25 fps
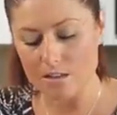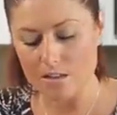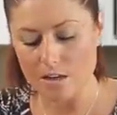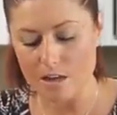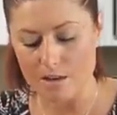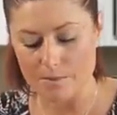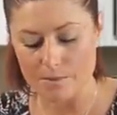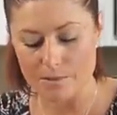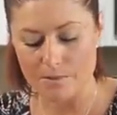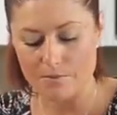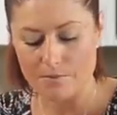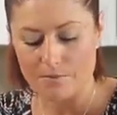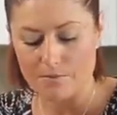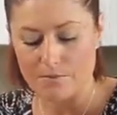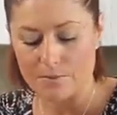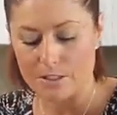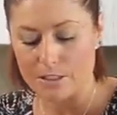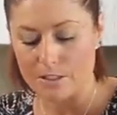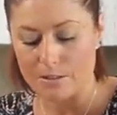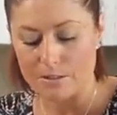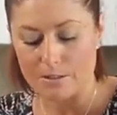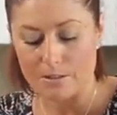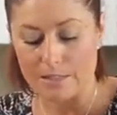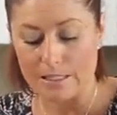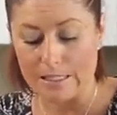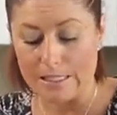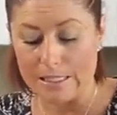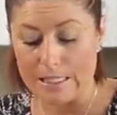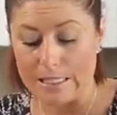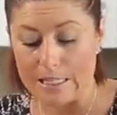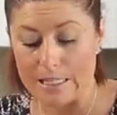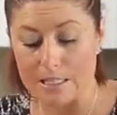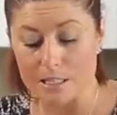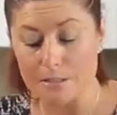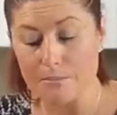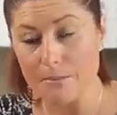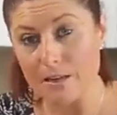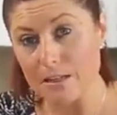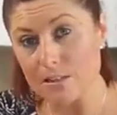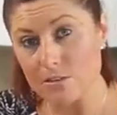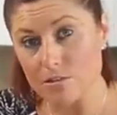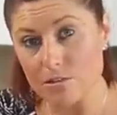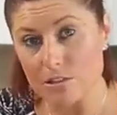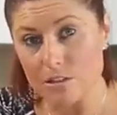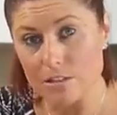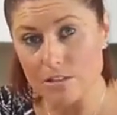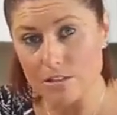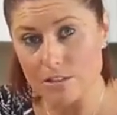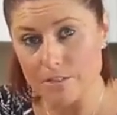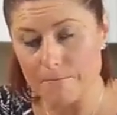types of cleaning
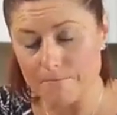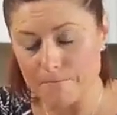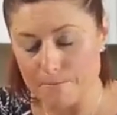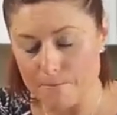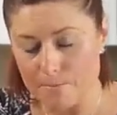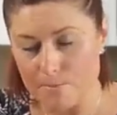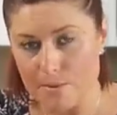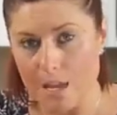sponges.